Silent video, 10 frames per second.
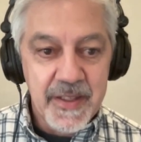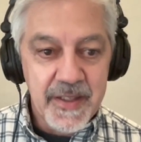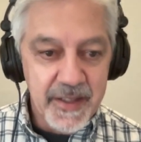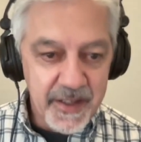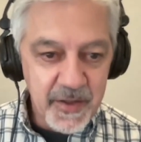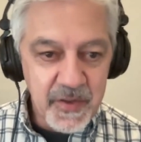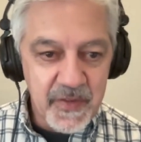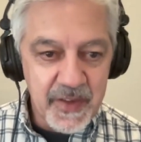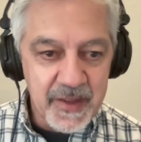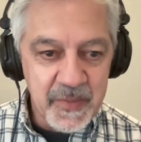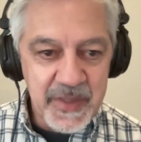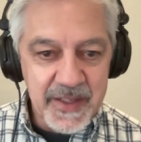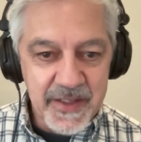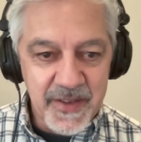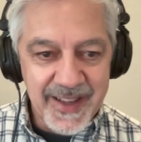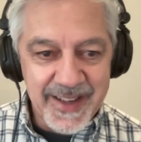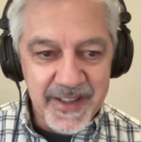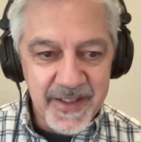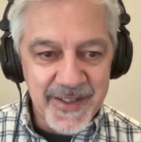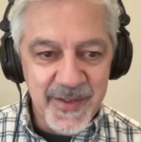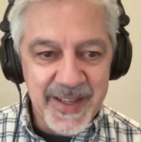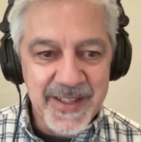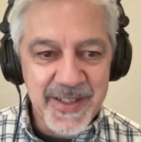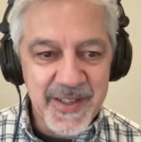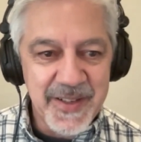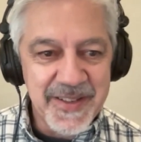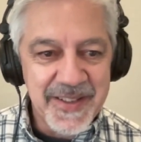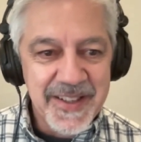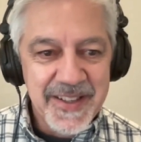new development so that that's done